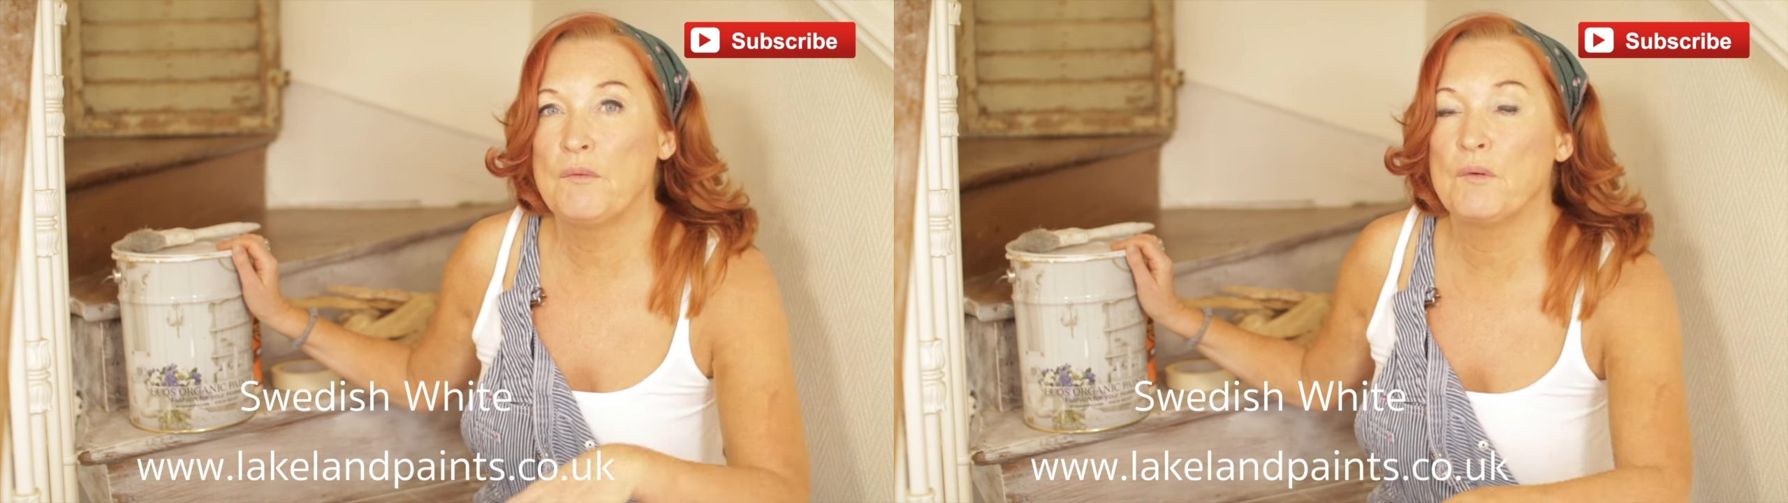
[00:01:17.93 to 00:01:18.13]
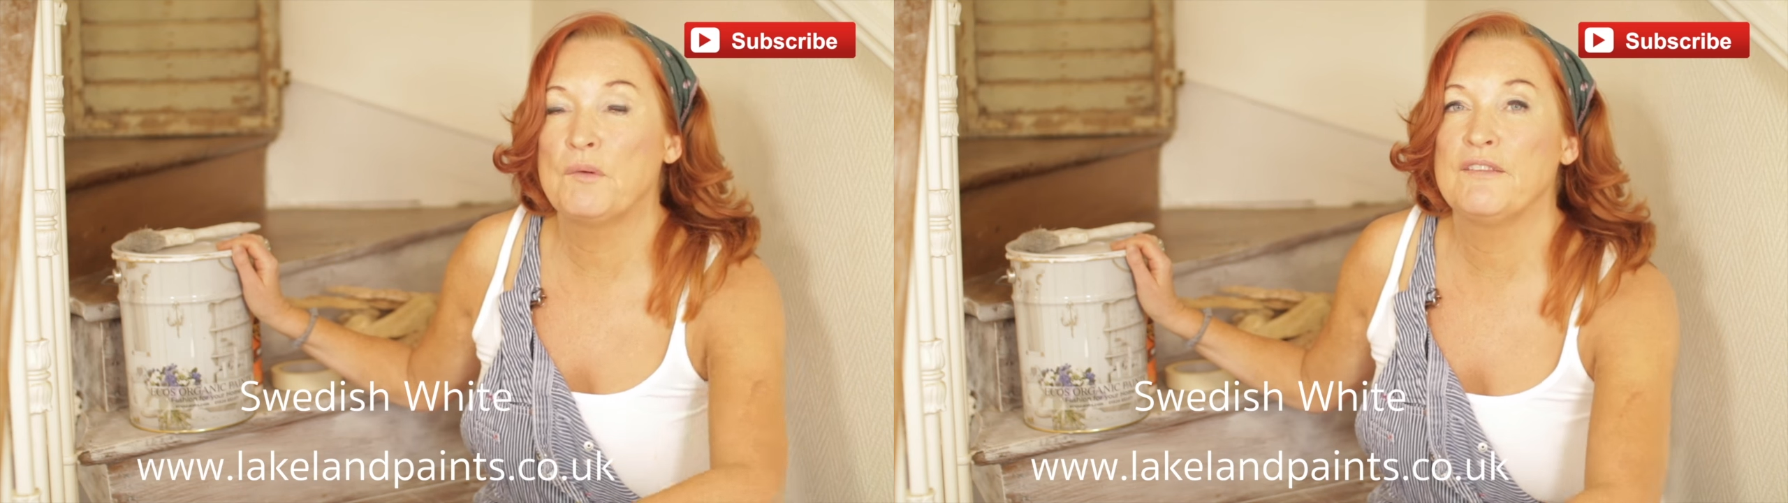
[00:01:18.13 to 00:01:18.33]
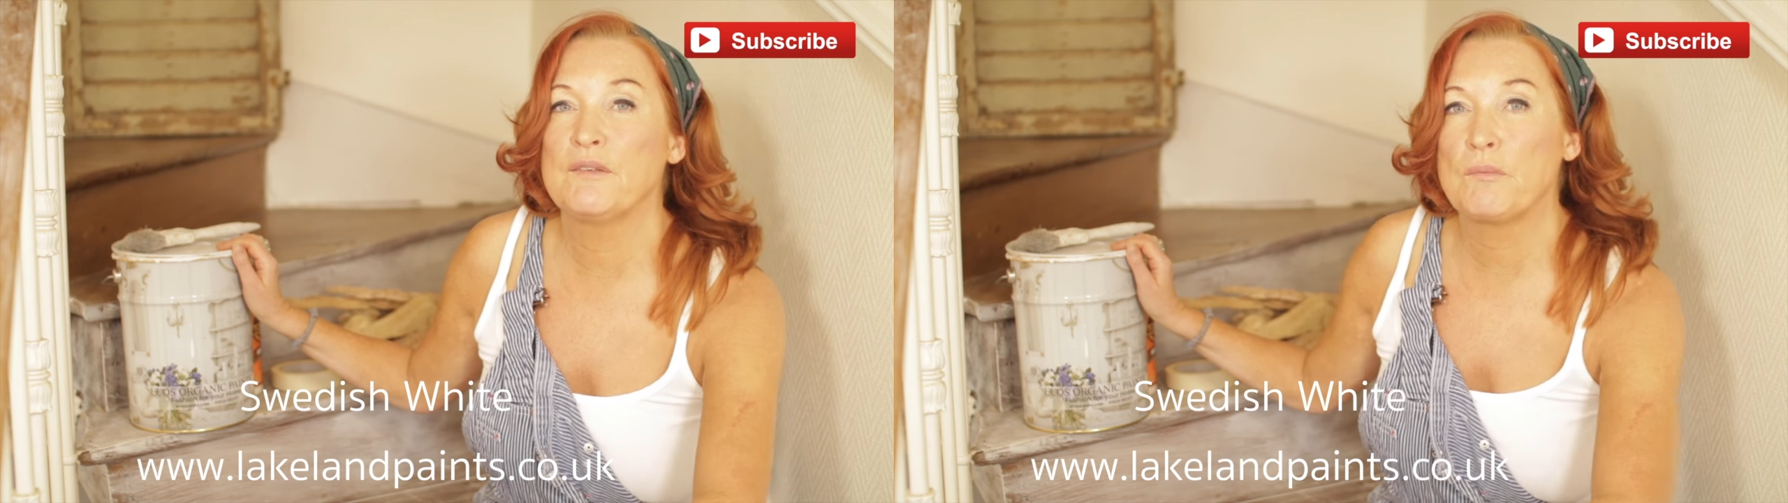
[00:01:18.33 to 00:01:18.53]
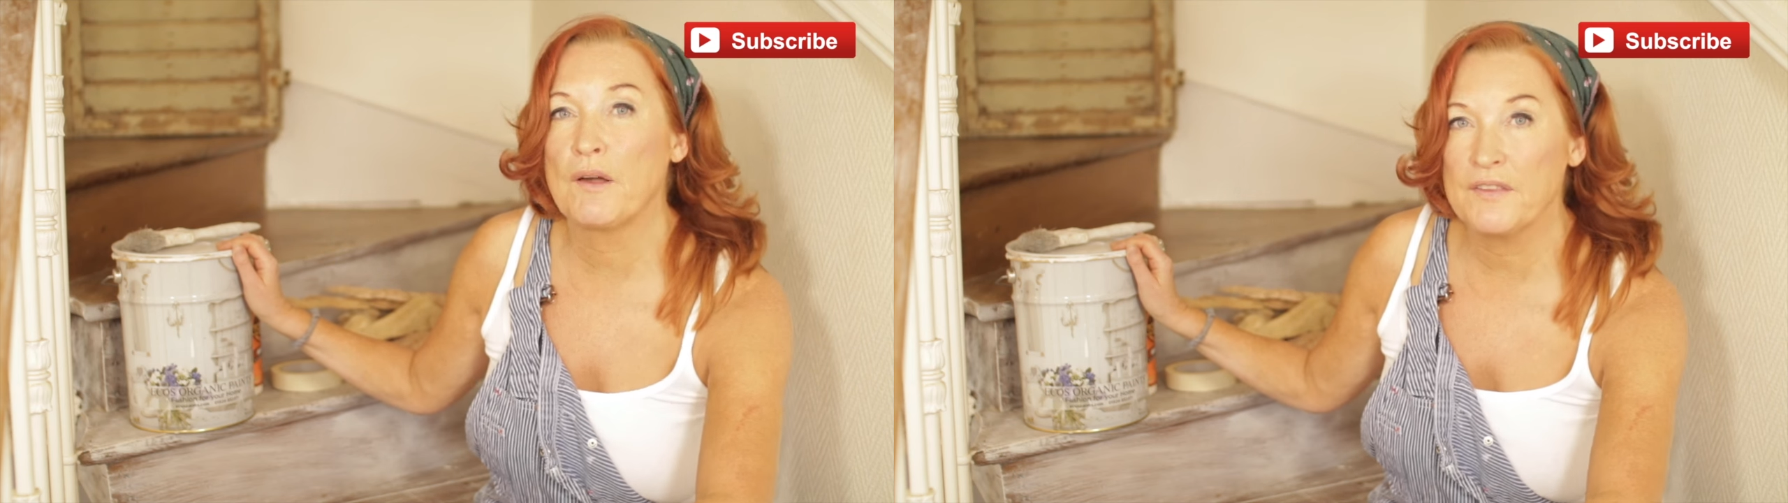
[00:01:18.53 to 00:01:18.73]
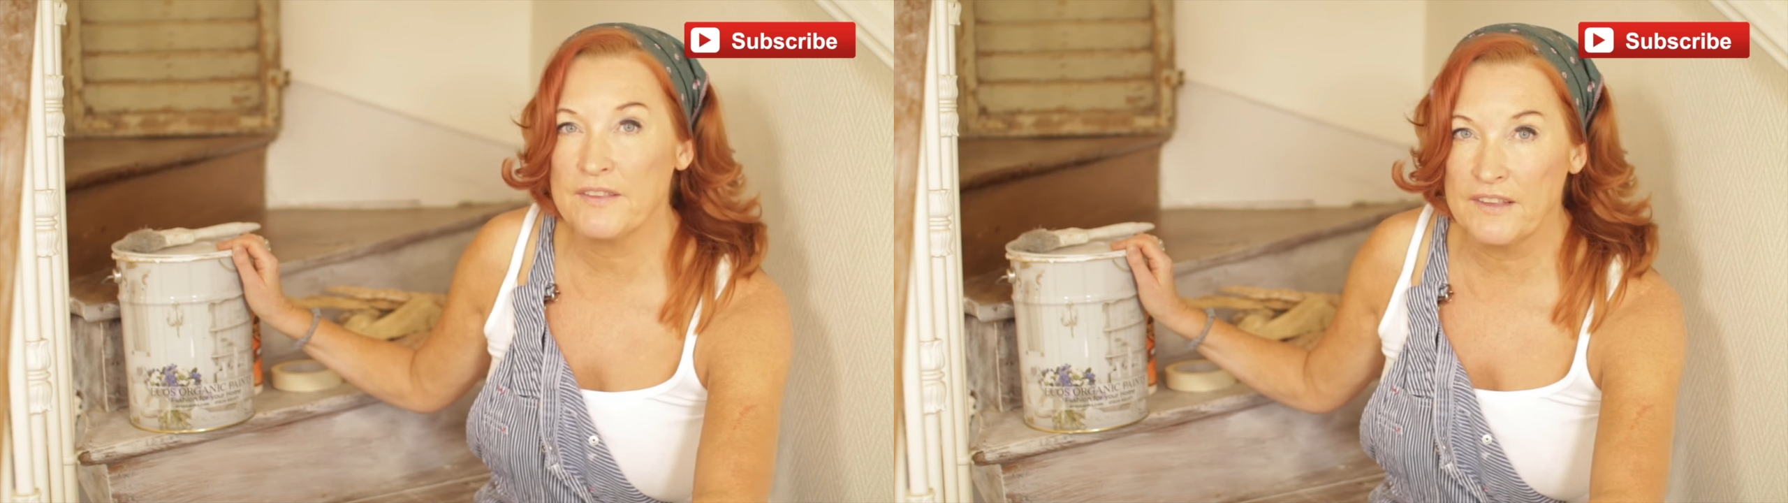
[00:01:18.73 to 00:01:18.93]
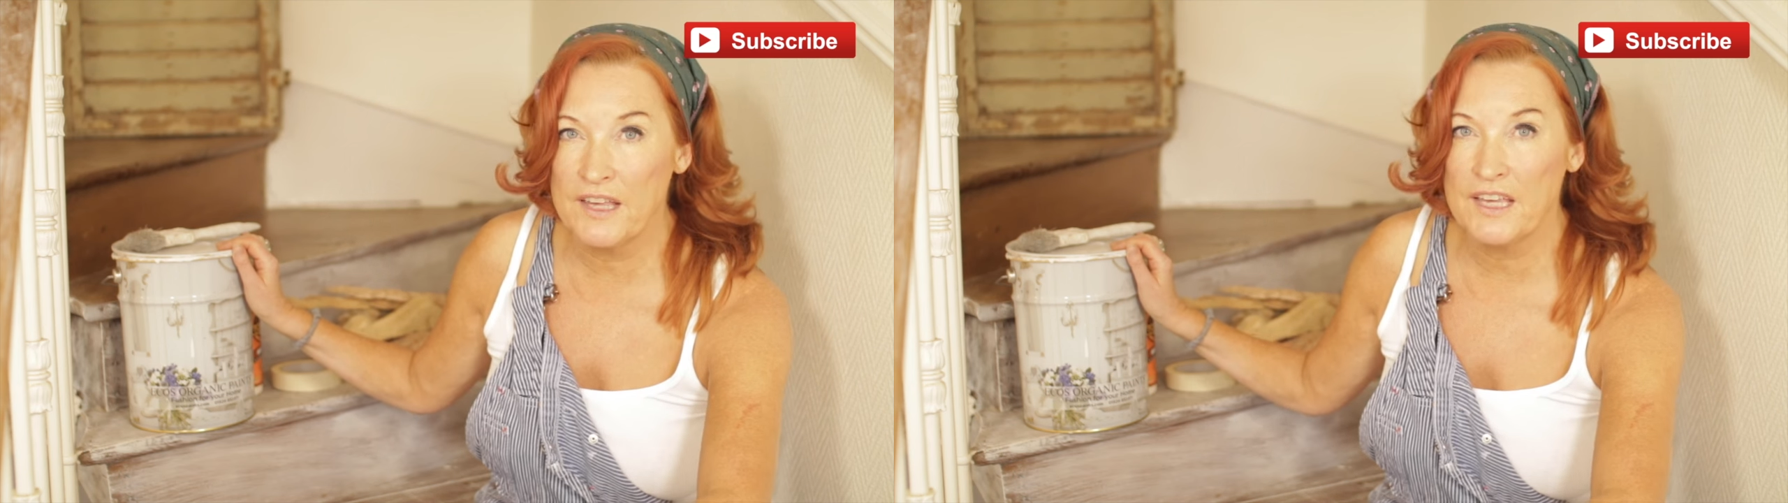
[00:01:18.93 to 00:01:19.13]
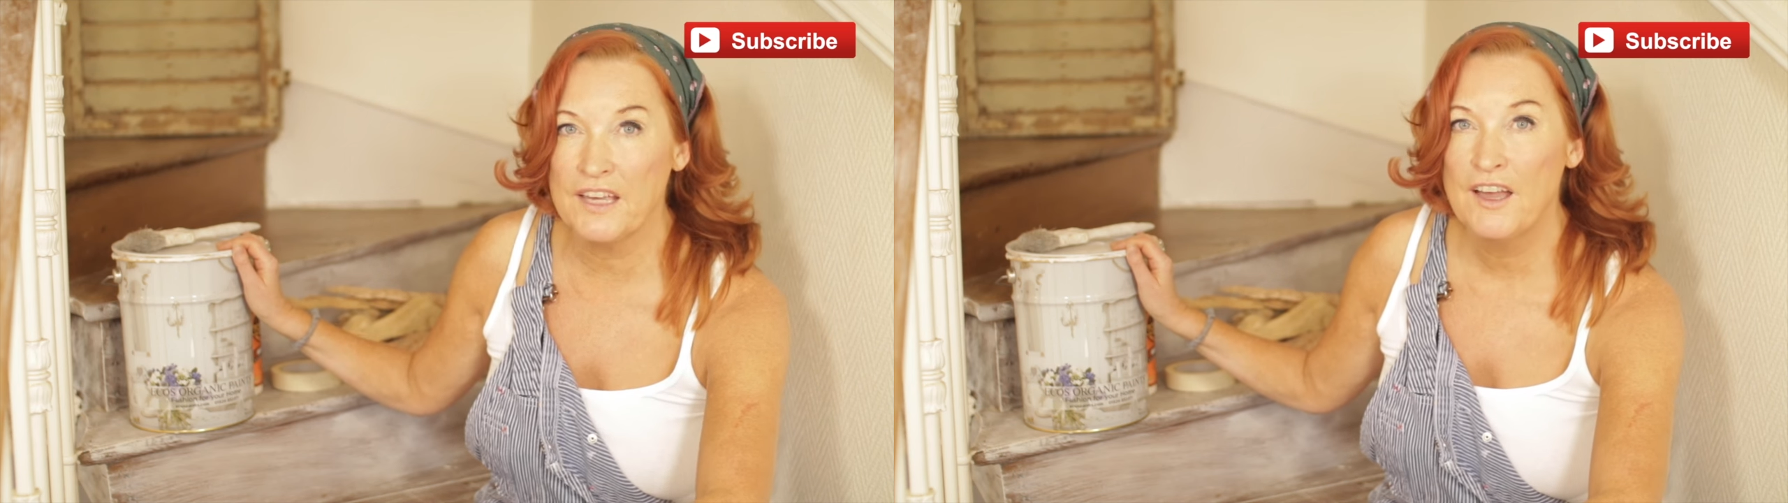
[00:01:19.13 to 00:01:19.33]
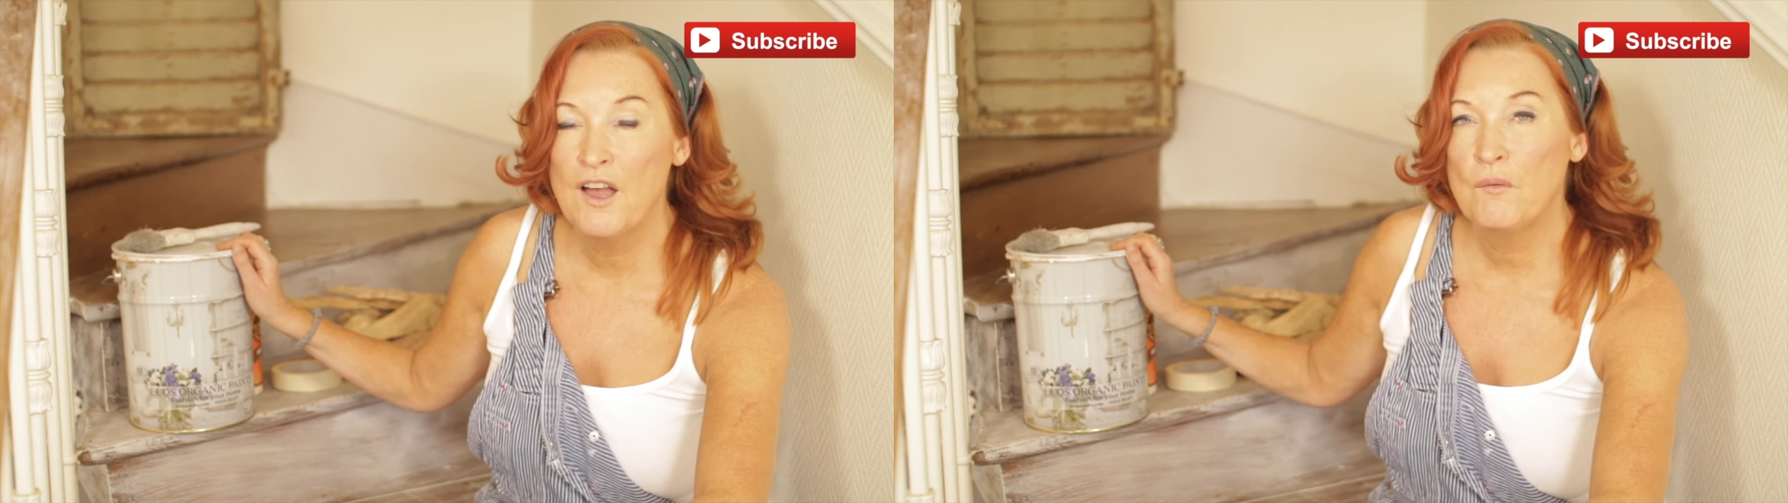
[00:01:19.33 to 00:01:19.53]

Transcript: when we were living by the sea,